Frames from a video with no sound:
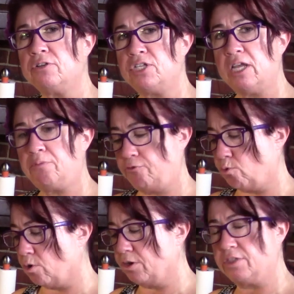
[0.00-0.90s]
tip
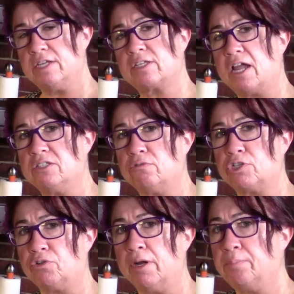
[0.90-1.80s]
for these kinds of
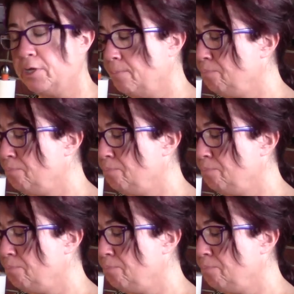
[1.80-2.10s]
shrimp,